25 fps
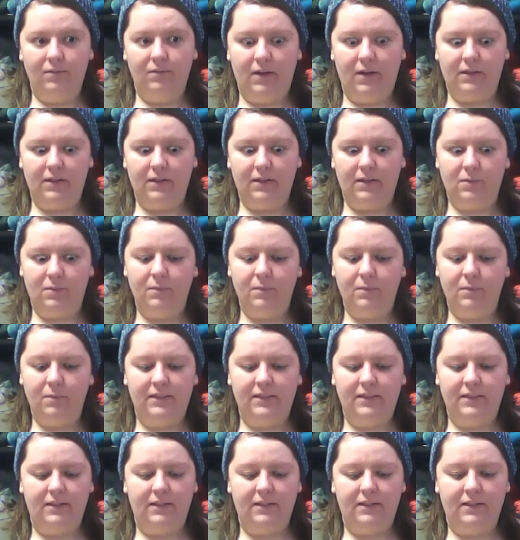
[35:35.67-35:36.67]
my small
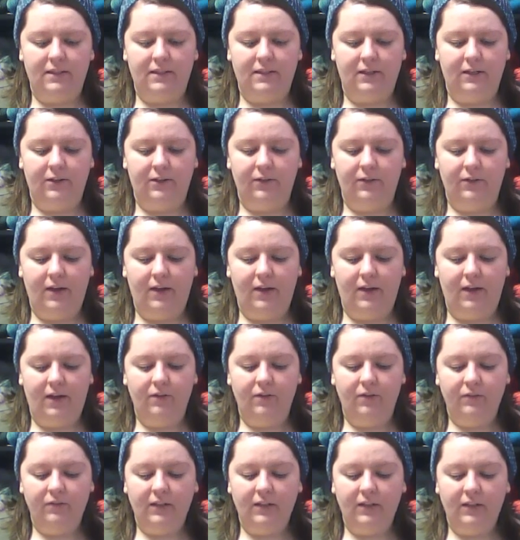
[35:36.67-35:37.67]
business center that
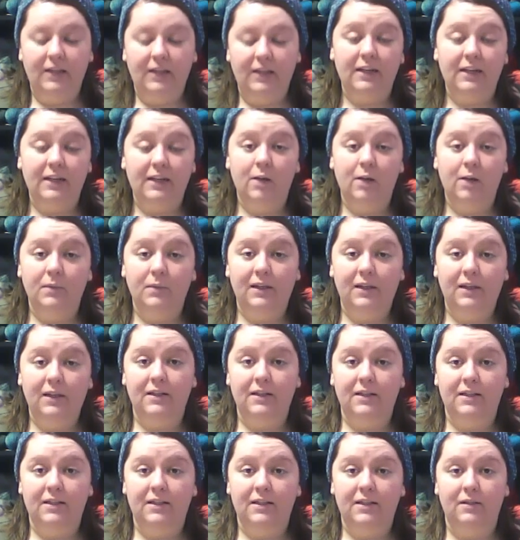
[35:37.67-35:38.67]
hopefully he can help me
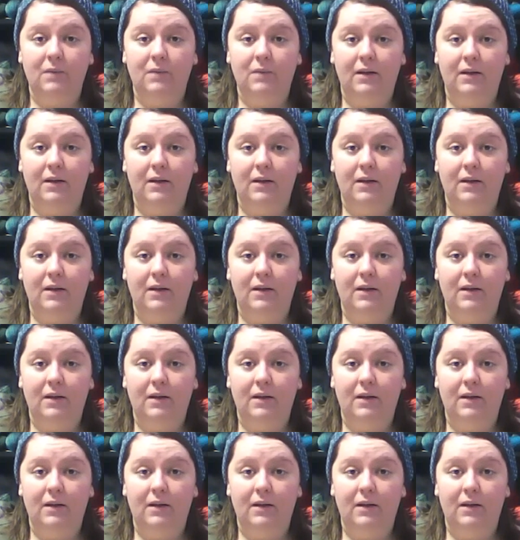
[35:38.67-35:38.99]
get some